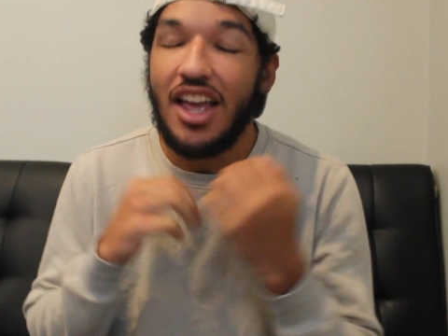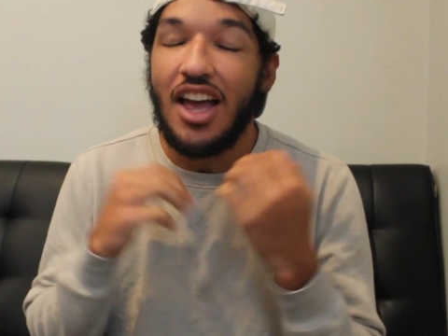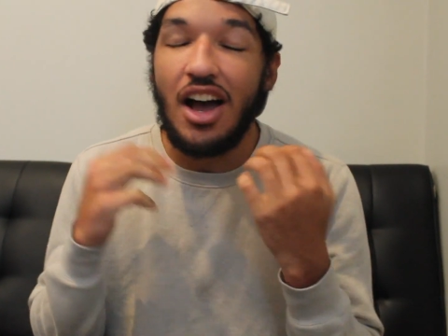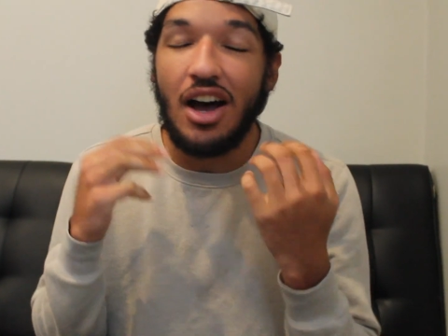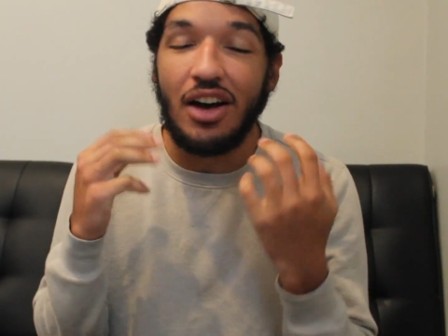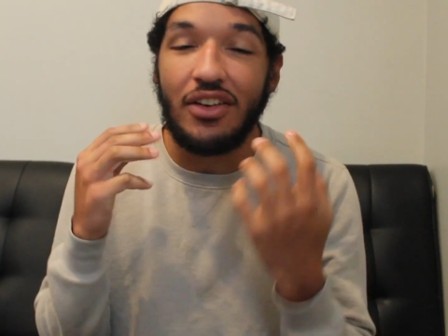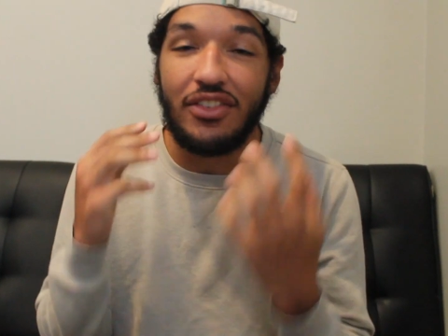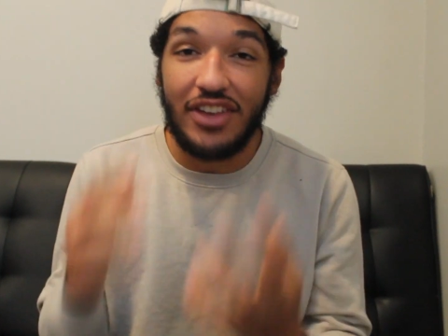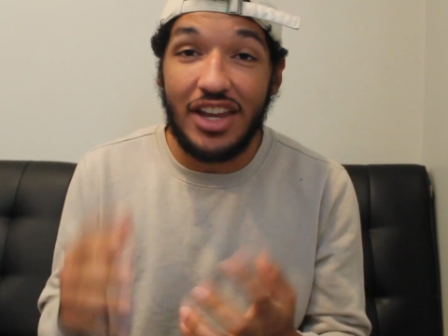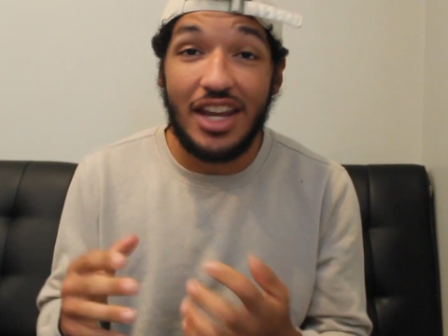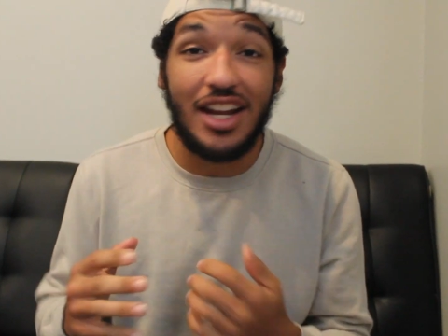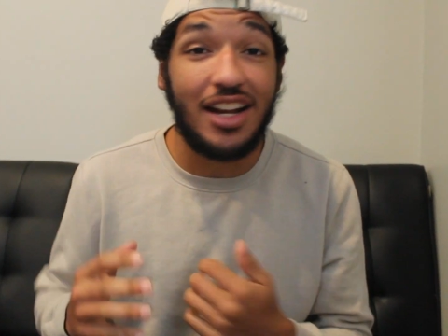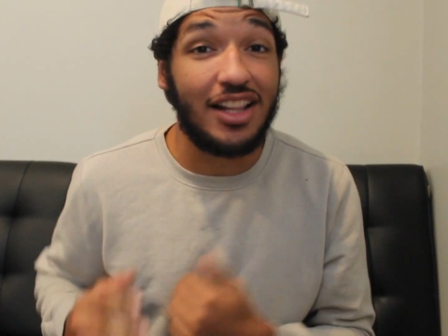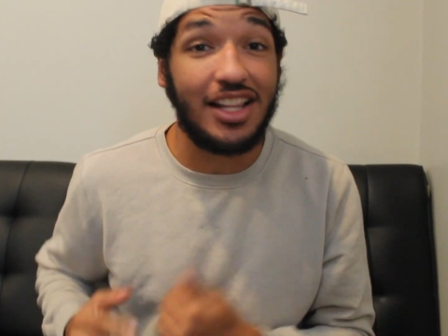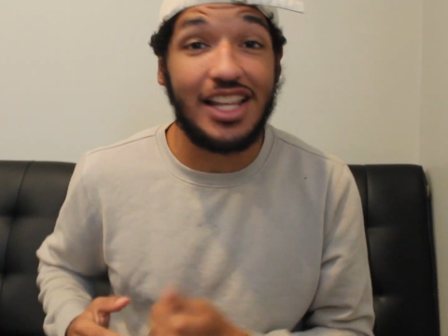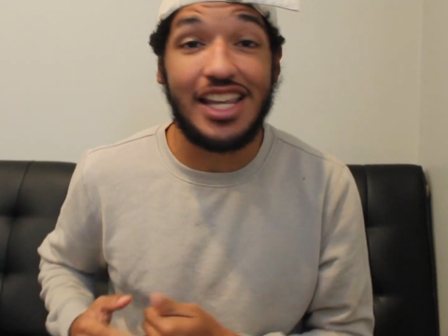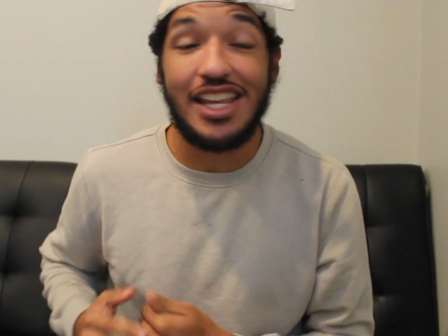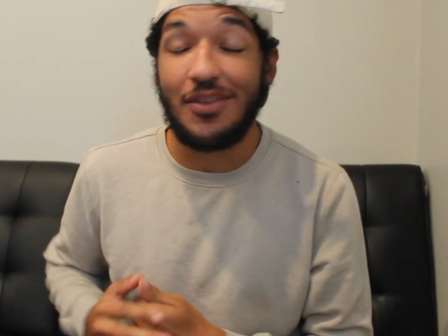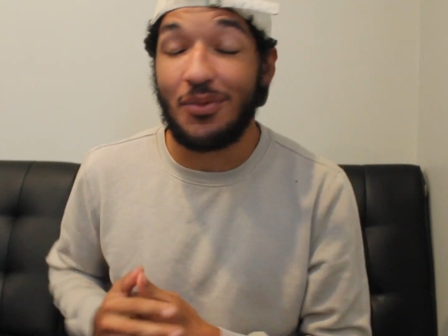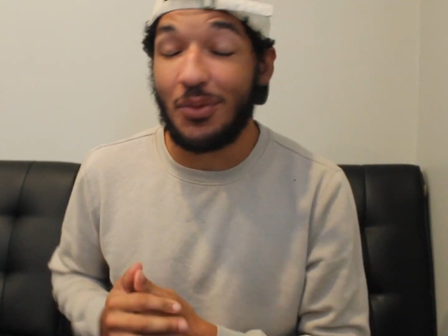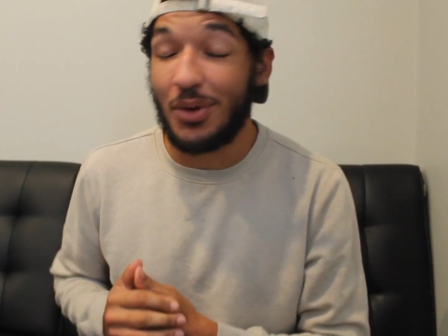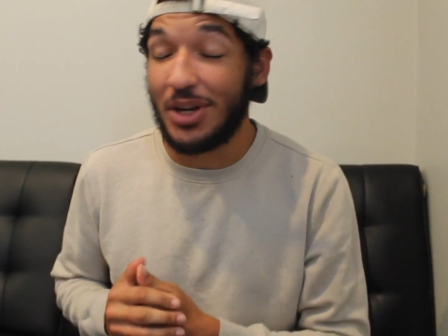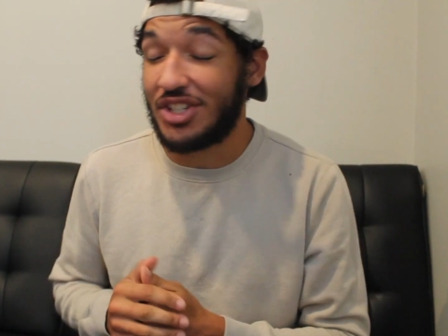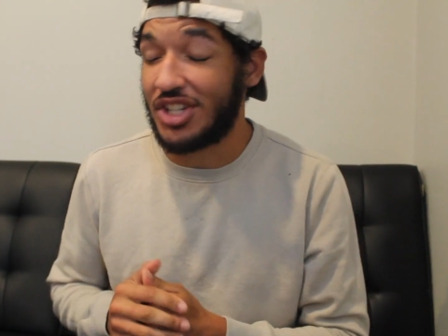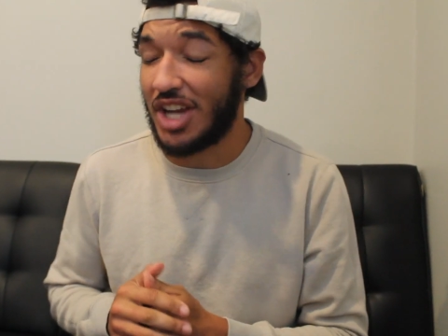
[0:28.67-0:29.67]
of
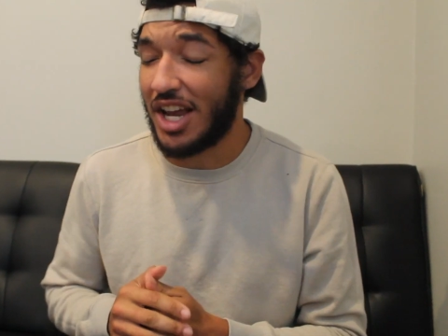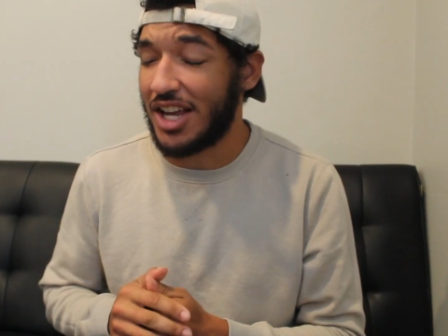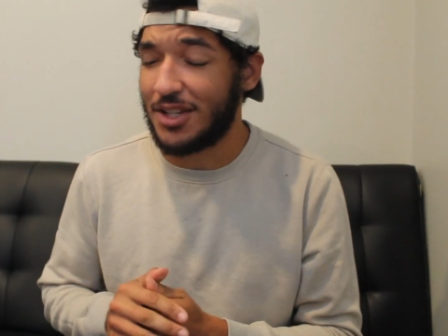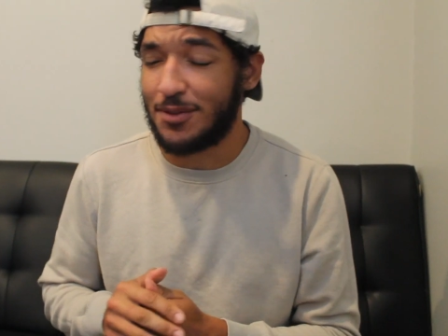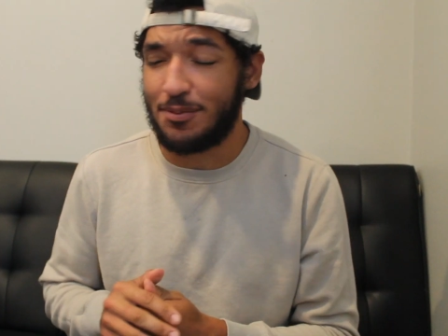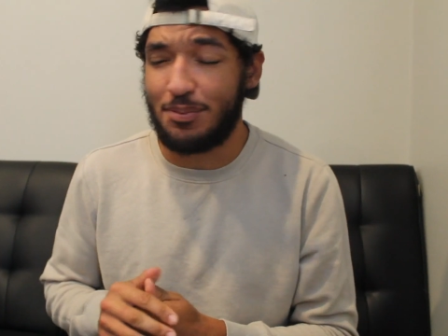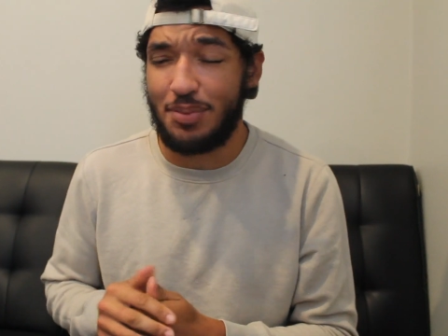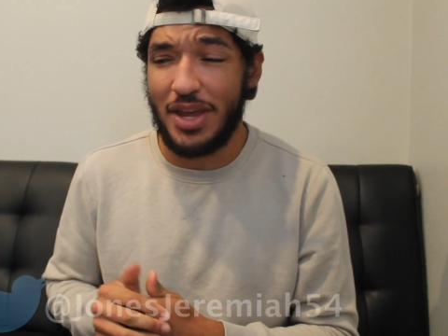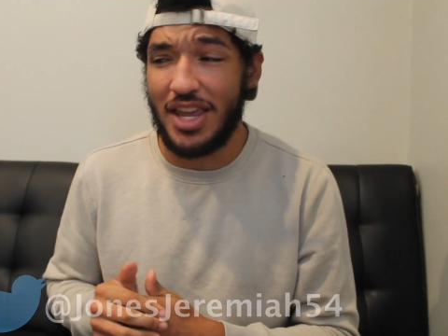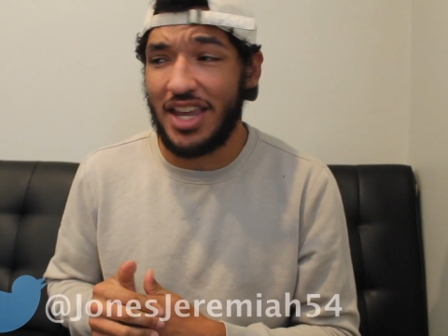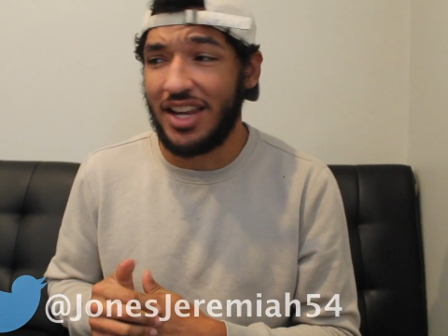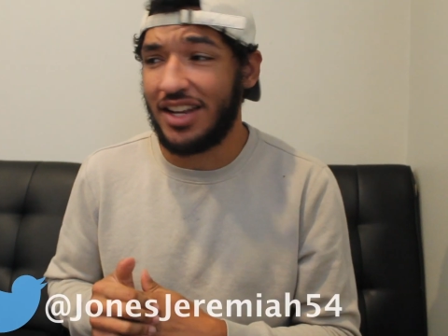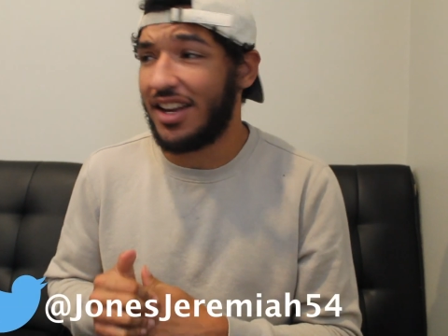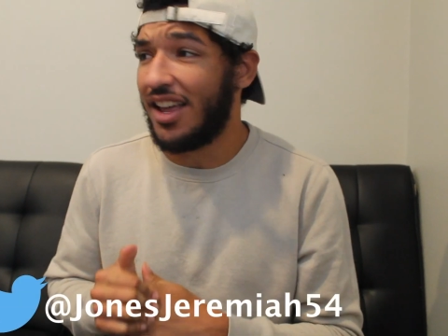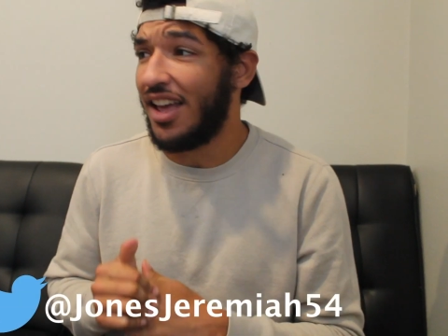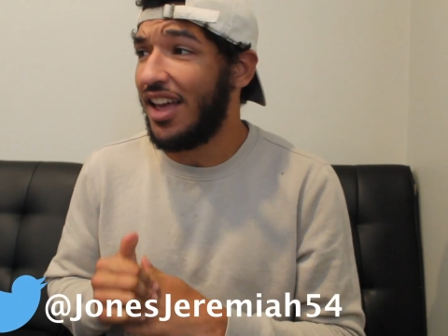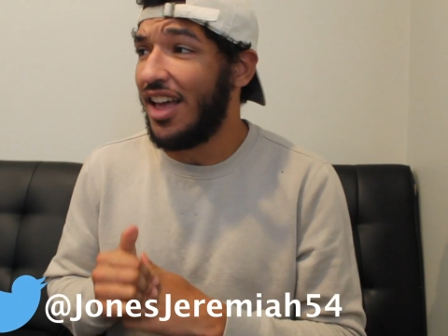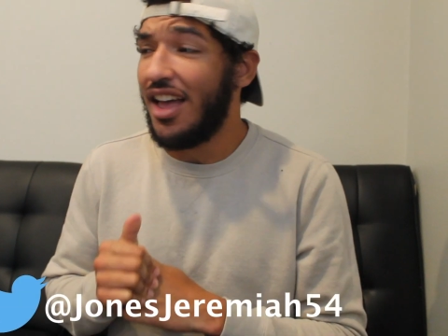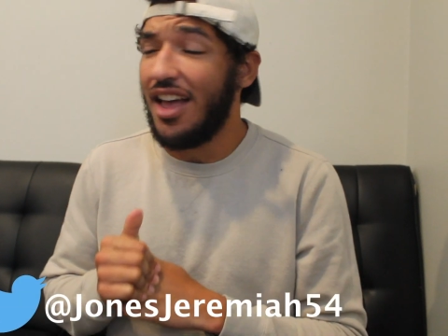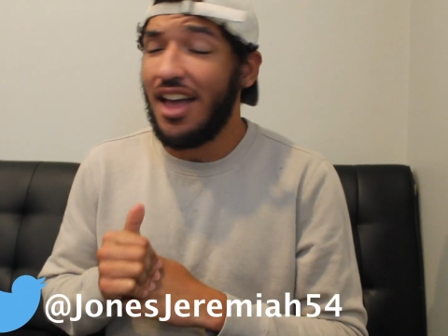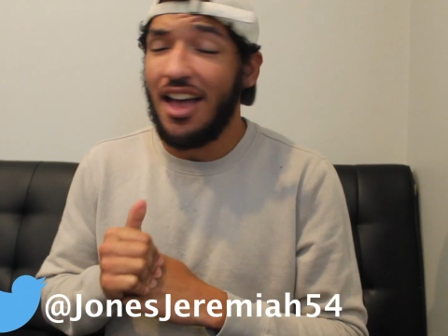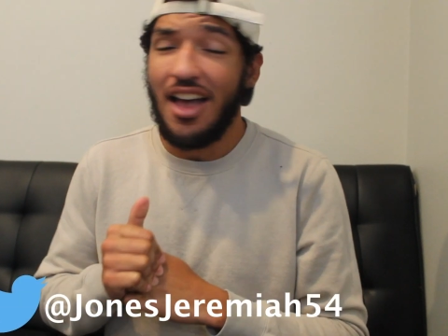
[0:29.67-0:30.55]
Italy, which has been